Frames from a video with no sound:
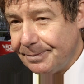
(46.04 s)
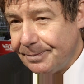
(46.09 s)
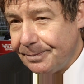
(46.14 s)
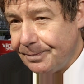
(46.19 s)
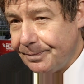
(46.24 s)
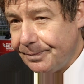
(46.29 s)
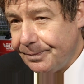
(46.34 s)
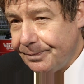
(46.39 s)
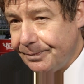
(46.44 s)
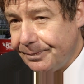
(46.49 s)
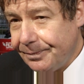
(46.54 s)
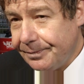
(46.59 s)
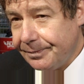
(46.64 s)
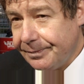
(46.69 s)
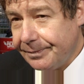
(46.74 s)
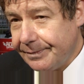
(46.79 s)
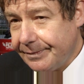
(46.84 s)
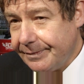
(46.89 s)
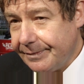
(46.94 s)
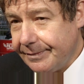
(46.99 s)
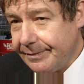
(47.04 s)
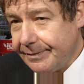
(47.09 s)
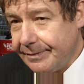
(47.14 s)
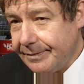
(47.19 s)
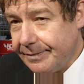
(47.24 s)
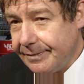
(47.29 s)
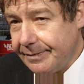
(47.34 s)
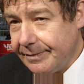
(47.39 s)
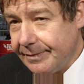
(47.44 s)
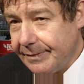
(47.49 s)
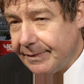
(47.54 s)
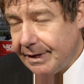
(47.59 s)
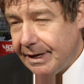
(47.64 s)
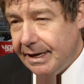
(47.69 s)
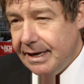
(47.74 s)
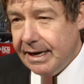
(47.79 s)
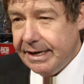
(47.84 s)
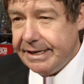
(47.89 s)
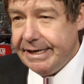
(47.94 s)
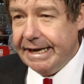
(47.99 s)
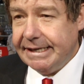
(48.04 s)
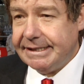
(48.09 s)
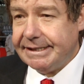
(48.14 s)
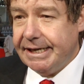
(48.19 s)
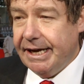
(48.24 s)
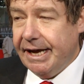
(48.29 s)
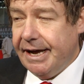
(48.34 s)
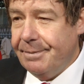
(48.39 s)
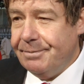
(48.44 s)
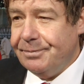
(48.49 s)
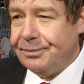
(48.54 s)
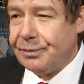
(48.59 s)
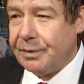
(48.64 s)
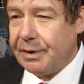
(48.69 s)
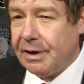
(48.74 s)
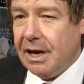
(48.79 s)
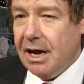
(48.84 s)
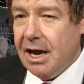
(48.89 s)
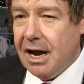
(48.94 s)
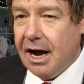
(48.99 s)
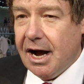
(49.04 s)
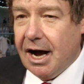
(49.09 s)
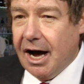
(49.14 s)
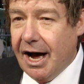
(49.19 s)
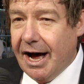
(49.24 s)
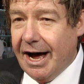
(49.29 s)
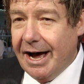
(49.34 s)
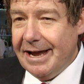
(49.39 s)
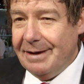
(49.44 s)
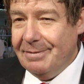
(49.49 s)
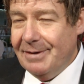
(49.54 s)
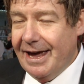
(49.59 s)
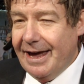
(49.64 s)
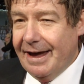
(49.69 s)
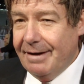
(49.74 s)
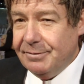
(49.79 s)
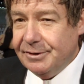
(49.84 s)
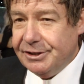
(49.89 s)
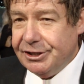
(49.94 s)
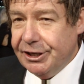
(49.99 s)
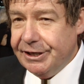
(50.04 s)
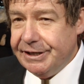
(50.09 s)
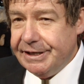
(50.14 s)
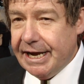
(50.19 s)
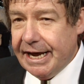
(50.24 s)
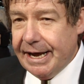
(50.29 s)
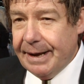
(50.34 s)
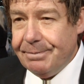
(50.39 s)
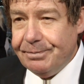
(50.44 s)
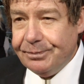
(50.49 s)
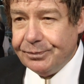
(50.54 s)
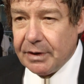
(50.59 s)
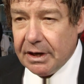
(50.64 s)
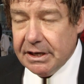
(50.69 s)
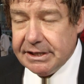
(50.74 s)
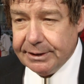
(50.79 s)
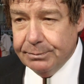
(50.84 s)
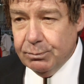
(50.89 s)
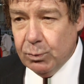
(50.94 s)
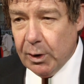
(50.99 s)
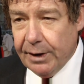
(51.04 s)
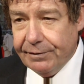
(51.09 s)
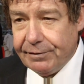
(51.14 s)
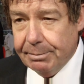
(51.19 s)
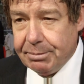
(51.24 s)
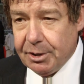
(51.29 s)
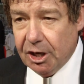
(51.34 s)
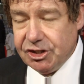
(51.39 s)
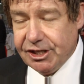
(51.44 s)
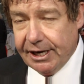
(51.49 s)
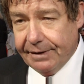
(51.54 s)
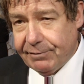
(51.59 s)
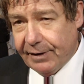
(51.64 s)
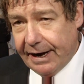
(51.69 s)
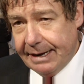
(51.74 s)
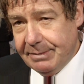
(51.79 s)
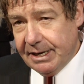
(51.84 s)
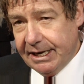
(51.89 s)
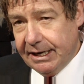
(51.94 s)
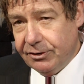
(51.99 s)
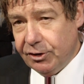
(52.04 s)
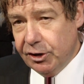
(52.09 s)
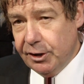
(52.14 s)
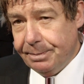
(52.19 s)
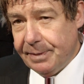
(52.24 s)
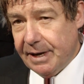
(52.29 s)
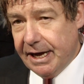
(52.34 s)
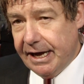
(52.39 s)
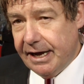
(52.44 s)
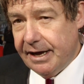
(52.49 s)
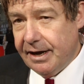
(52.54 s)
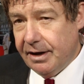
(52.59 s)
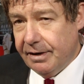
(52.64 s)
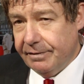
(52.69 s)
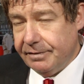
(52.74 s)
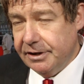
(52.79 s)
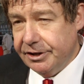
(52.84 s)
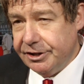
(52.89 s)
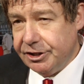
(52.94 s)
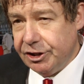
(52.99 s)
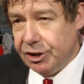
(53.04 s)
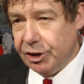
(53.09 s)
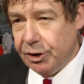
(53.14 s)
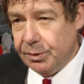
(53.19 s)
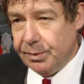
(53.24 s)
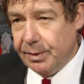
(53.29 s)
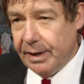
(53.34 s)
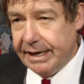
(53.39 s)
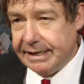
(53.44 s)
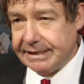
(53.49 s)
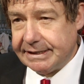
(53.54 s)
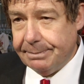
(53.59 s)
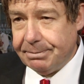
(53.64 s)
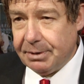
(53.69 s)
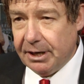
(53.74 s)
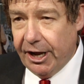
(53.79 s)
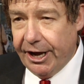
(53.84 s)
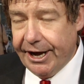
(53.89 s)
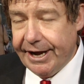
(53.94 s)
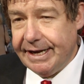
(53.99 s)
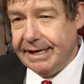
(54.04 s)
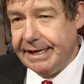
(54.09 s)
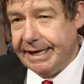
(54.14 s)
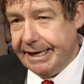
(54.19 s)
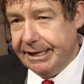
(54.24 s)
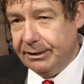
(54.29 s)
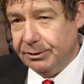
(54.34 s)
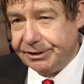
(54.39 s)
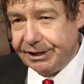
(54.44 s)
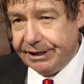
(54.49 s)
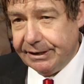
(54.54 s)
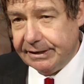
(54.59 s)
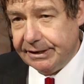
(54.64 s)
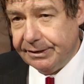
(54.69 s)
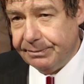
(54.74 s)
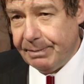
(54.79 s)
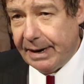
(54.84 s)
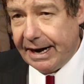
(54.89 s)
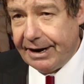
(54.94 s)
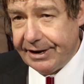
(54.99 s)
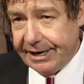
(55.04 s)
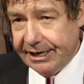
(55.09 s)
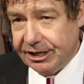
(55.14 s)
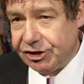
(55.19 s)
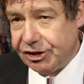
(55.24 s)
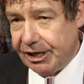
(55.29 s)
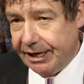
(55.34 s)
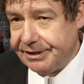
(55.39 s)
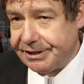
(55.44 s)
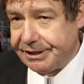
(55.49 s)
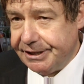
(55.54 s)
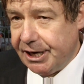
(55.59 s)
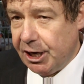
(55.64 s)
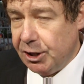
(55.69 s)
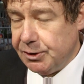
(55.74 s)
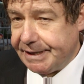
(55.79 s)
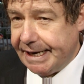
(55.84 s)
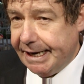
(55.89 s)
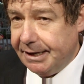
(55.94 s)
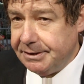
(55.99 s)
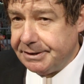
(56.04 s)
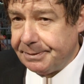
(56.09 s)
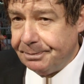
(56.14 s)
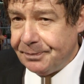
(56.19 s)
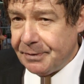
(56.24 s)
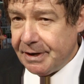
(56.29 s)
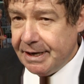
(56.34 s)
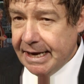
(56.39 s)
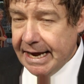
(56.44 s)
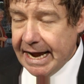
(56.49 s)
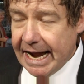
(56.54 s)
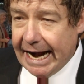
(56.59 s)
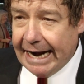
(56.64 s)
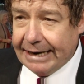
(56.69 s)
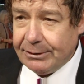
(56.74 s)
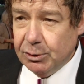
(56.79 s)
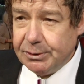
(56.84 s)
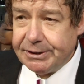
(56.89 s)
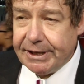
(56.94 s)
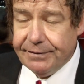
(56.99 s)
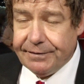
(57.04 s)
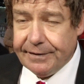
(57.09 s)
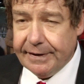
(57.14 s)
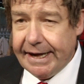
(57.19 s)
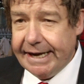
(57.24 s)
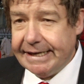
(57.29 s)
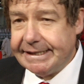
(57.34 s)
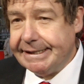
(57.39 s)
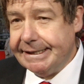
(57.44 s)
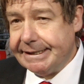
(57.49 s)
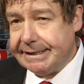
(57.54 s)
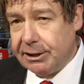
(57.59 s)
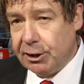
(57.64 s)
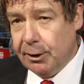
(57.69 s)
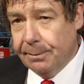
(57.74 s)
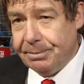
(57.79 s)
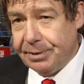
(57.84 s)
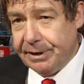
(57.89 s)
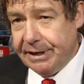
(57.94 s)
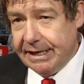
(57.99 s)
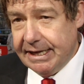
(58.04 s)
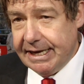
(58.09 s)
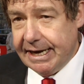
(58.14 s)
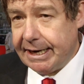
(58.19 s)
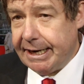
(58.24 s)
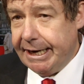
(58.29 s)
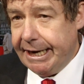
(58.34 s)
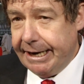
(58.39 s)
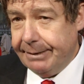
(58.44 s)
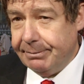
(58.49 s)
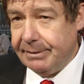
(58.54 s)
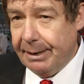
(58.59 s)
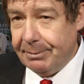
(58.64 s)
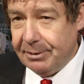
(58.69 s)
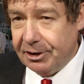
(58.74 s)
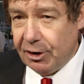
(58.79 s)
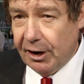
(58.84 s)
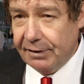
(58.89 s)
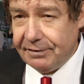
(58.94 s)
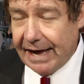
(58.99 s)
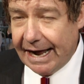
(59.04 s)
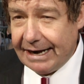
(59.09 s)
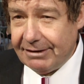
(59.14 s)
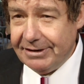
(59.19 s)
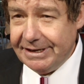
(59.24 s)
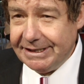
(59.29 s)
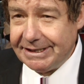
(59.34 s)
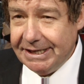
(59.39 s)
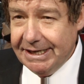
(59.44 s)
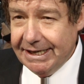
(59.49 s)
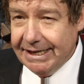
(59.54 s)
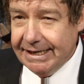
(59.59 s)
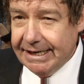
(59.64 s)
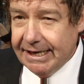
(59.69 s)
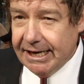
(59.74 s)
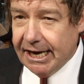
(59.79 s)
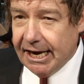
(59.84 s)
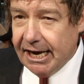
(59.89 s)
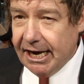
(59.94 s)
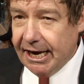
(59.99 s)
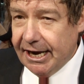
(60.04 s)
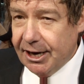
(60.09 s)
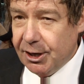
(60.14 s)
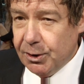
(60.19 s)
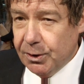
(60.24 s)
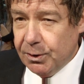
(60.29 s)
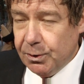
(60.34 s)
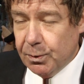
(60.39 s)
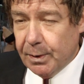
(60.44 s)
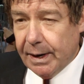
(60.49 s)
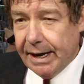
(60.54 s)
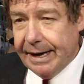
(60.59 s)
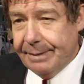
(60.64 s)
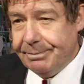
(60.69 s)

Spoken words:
you tell us what you're working on yourself at the moment? I know you've been experimenting with some new stuff. I've done some work for Project Framing Group of London, who supply the Hilton, Marriott, Sheraton hotels, and also for their sister company, the acclaimed Lemon Grove Galleries, who